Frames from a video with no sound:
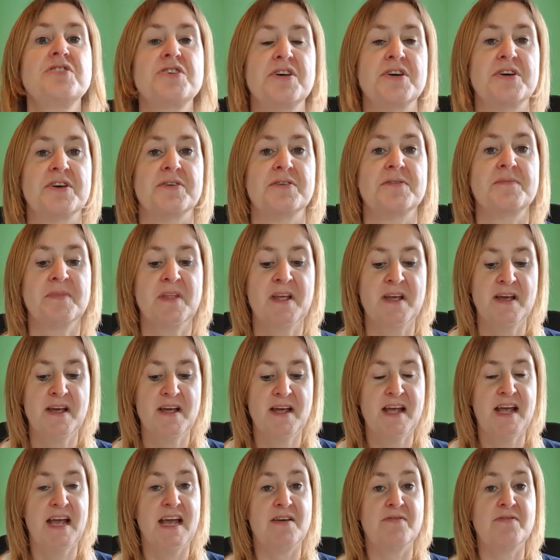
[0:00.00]
you,
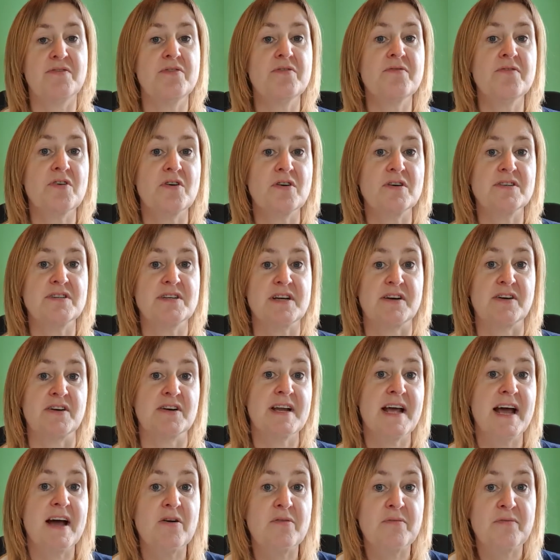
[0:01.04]
if you've got an
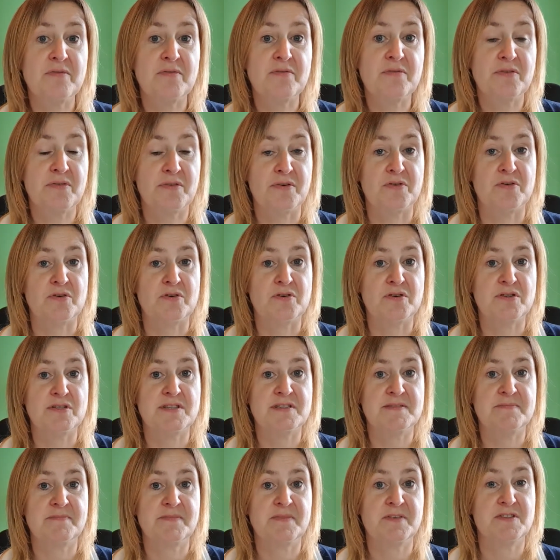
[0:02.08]
unhelpful thought,
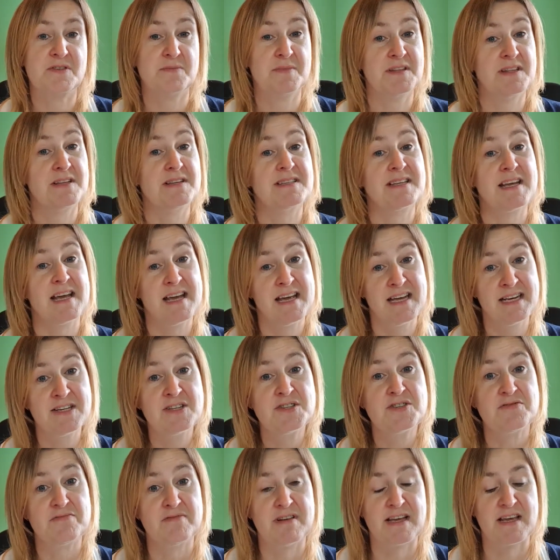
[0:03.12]
something that's
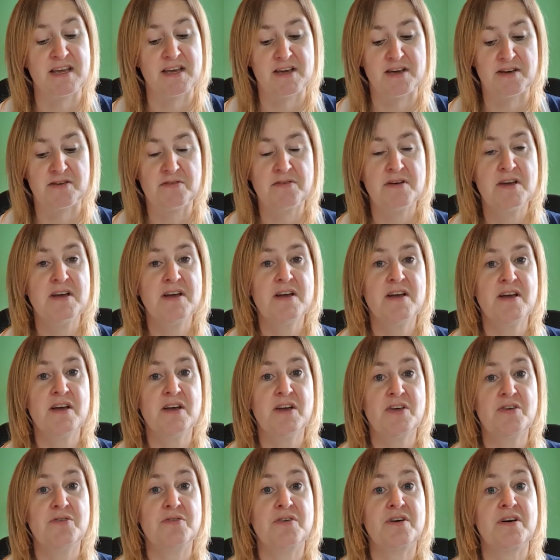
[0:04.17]
hindering you,
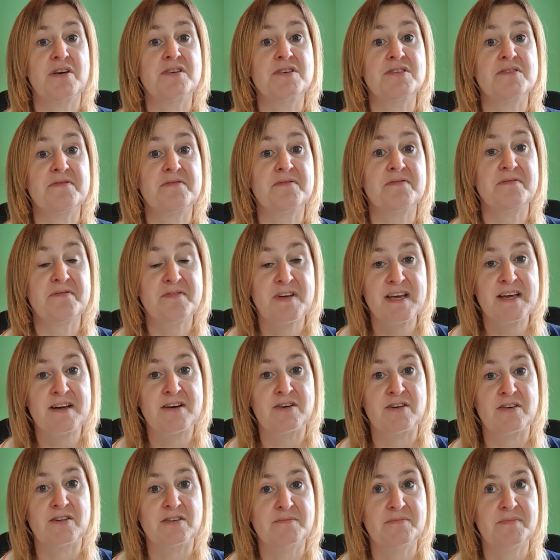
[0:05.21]
you're going to
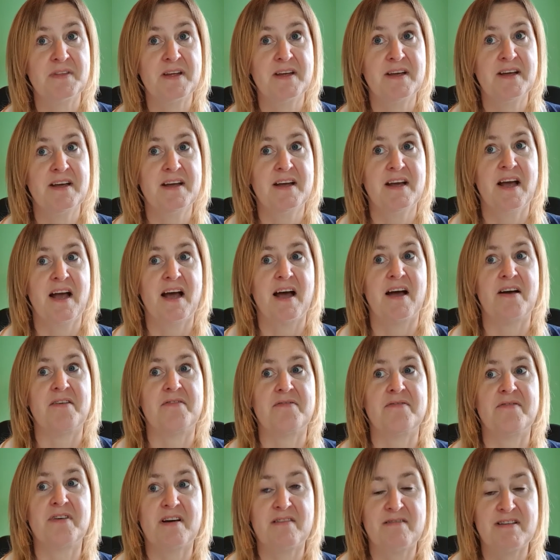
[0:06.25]
feel a
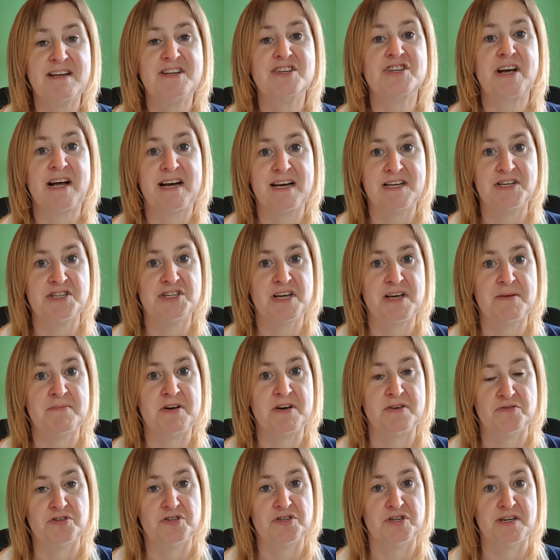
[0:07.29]
very challenging
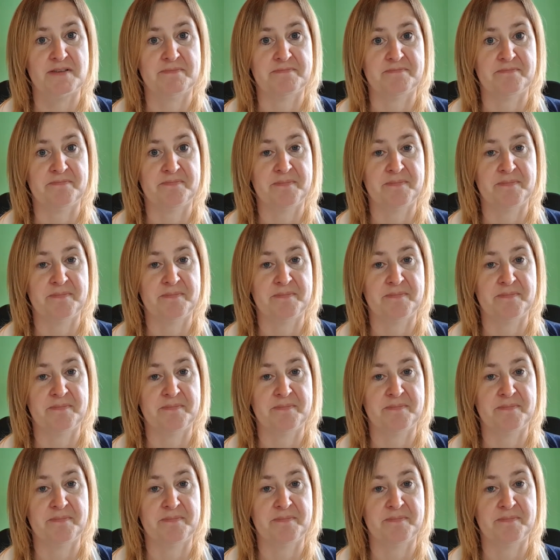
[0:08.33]
emotion.